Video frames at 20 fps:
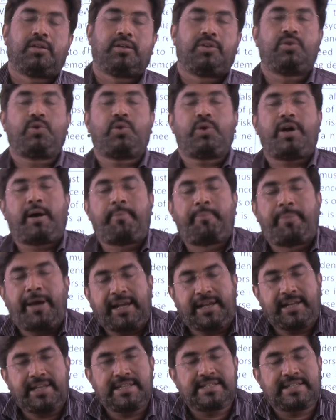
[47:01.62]
you know, a
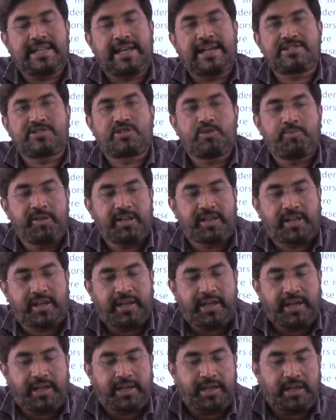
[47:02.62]
balance has to be
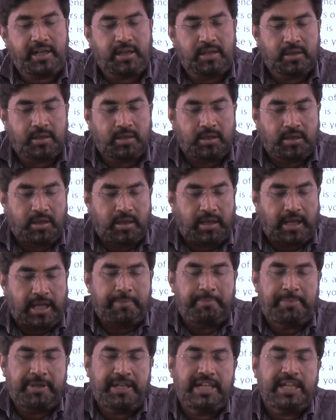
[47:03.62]
created. I
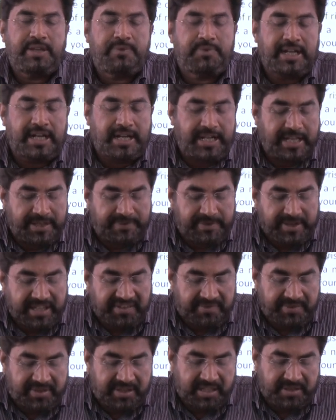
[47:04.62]
believe that they were
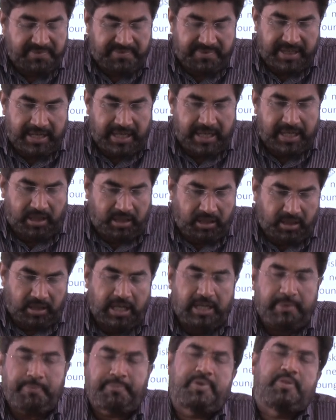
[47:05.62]
given the free hand
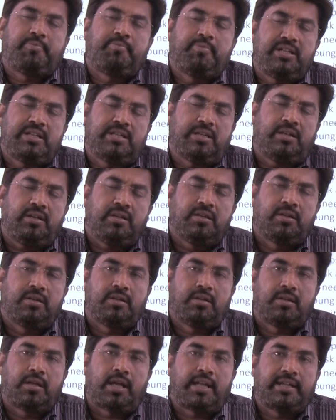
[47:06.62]
and permission,
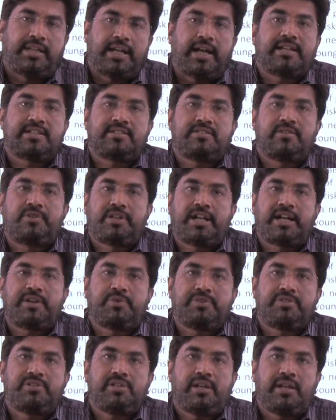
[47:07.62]
and that is the,
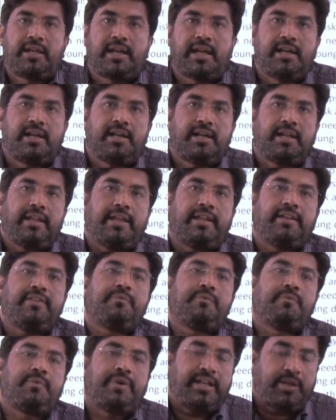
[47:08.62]
that was the reality,
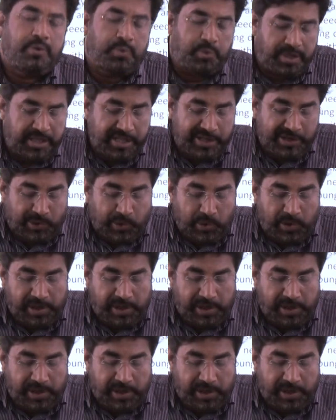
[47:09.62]
and when only